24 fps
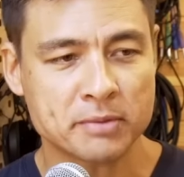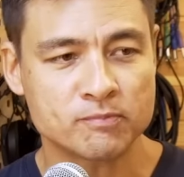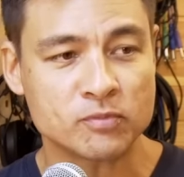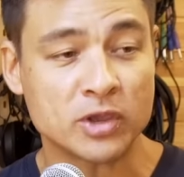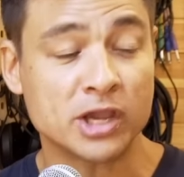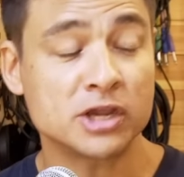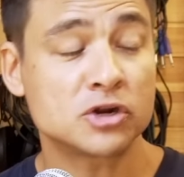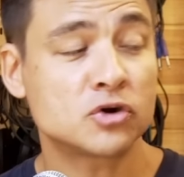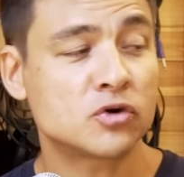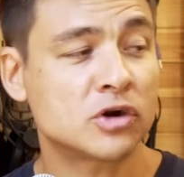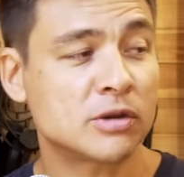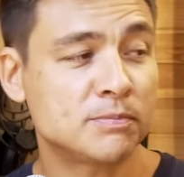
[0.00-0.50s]

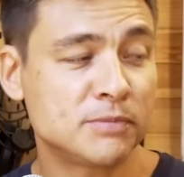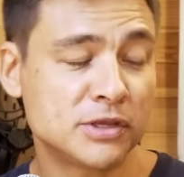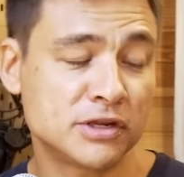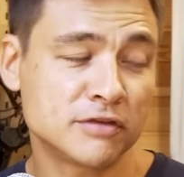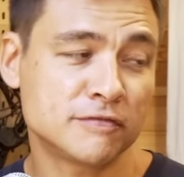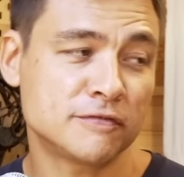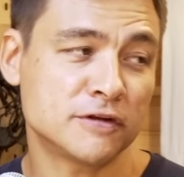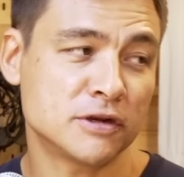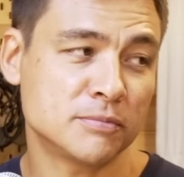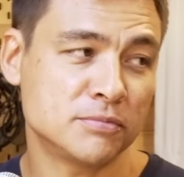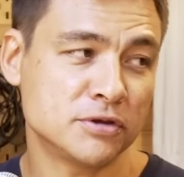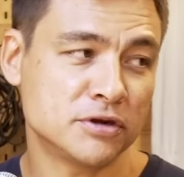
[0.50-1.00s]
I grew up eating
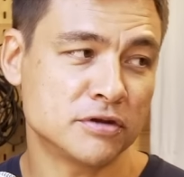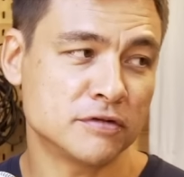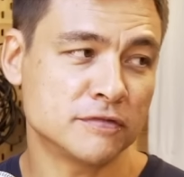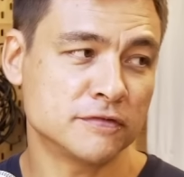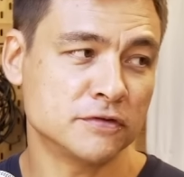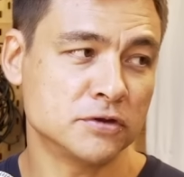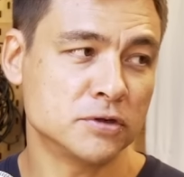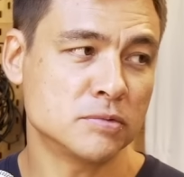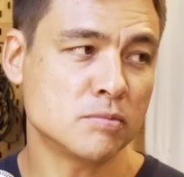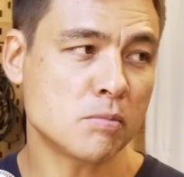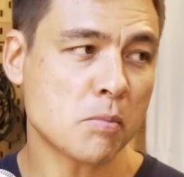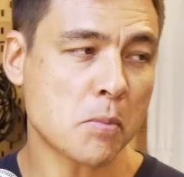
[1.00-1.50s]
Filipino
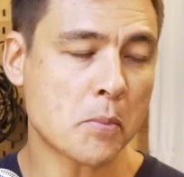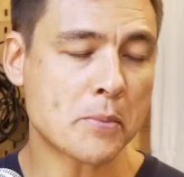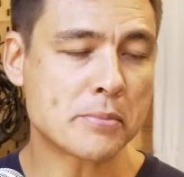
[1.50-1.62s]
food.